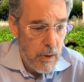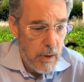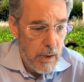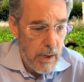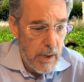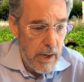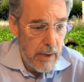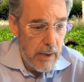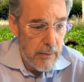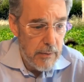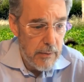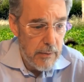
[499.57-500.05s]

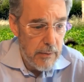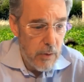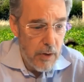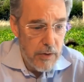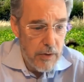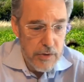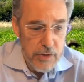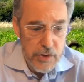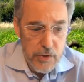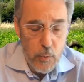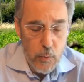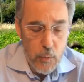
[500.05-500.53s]
And they all
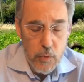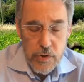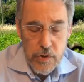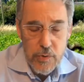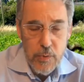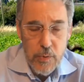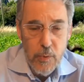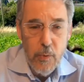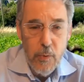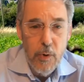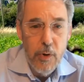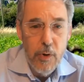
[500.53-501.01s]
just
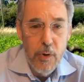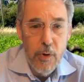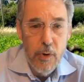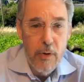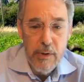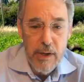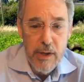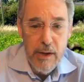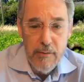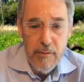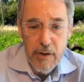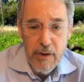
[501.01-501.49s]
swore they
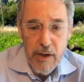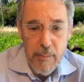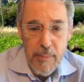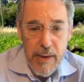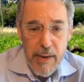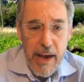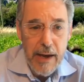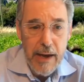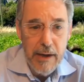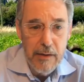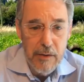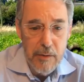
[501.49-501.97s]
would never get
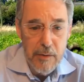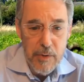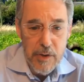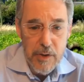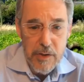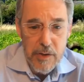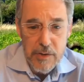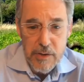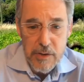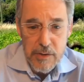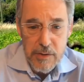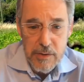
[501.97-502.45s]
back in the
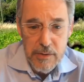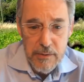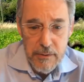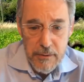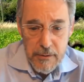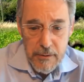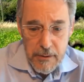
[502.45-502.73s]
business.